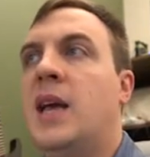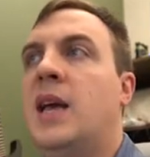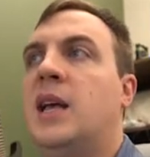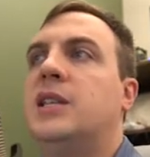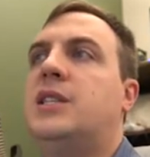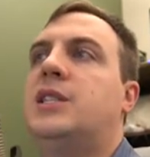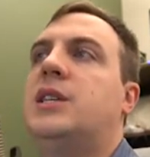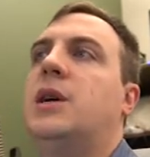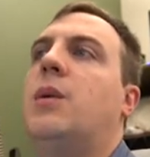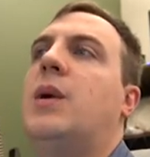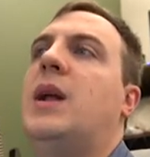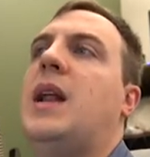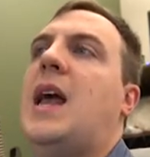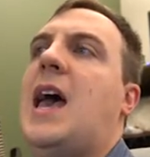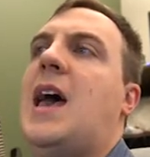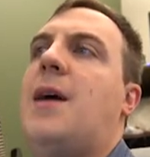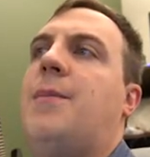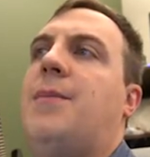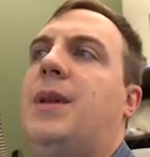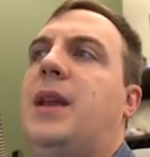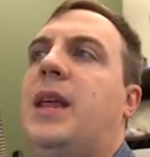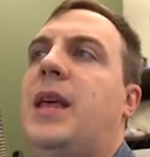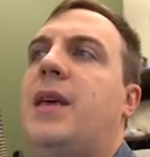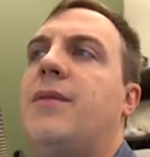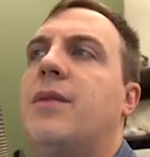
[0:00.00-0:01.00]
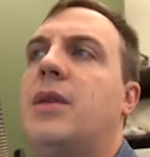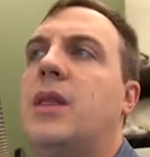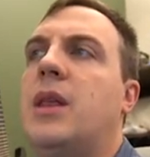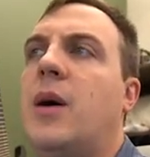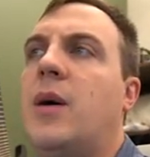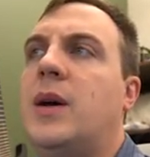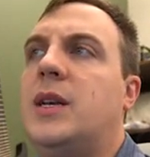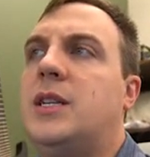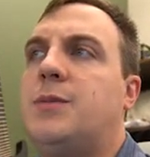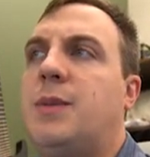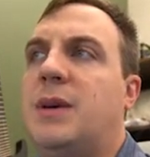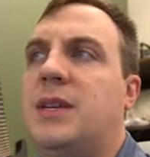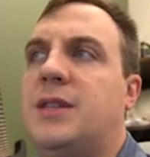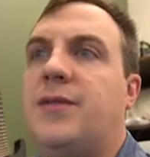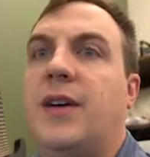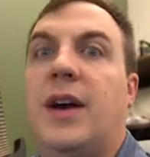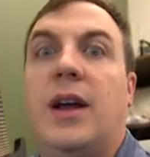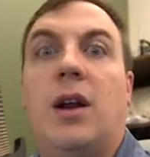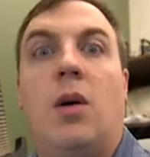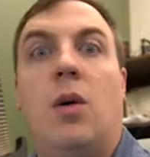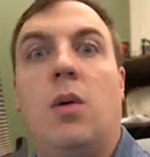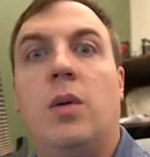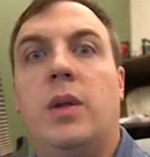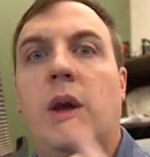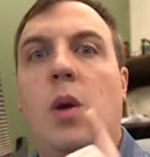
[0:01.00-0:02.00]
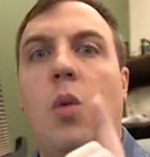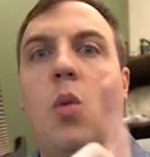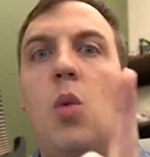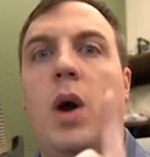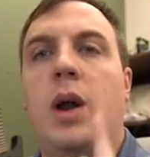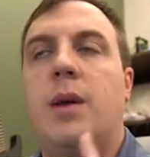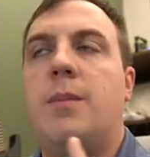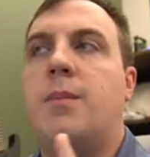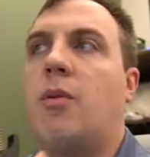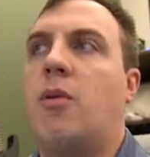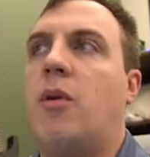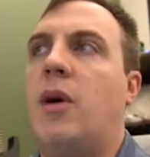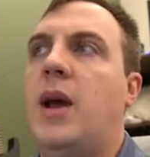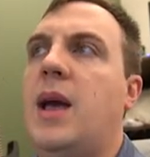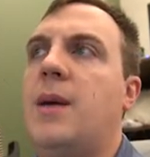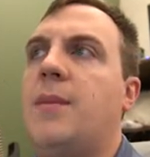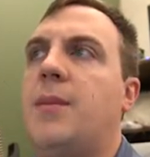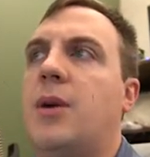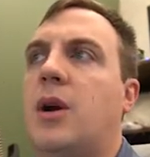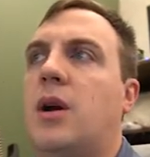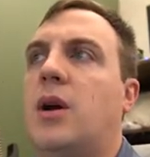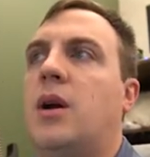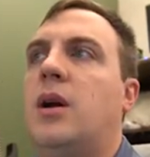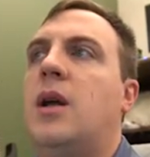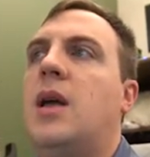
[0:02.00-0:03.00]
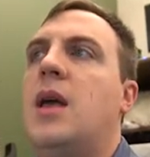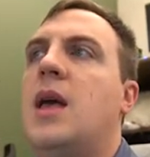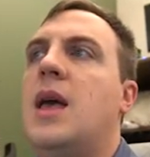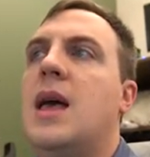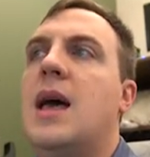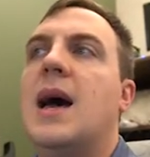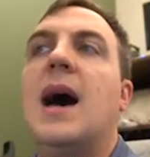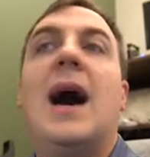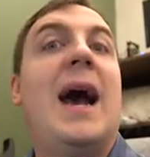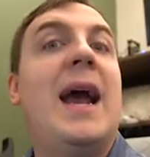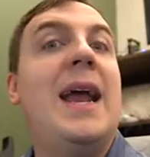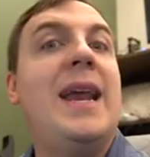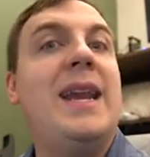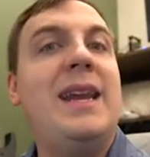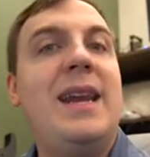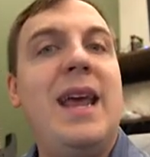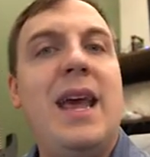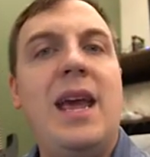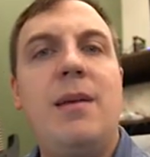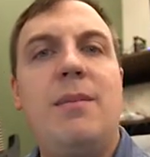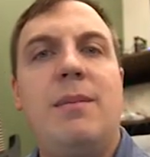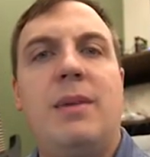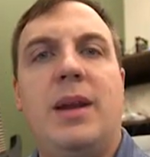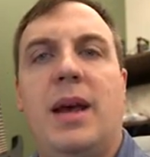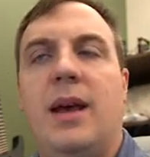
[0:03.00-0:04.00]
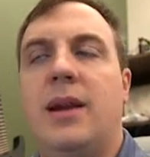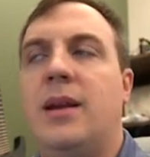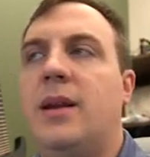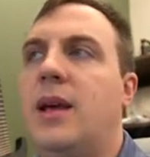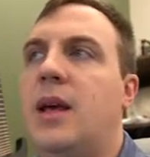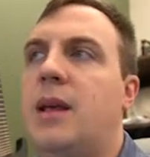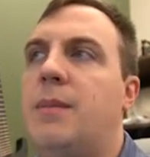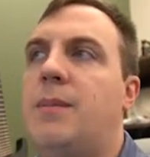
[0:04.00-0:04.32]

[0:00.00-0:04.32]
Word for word: And so what happened? Even though I specified only one parameter, I named it.